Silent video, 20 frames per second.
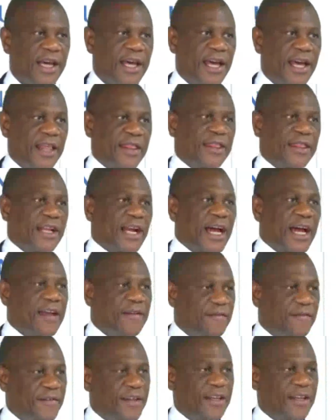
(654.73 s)
a
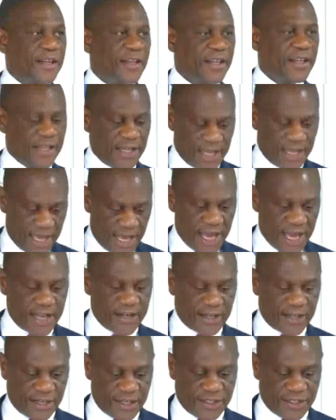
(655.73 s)
thriving
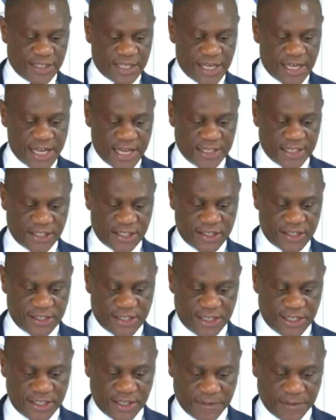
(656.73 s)
and resilient
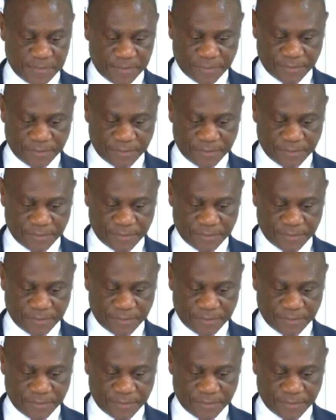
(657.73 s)
city.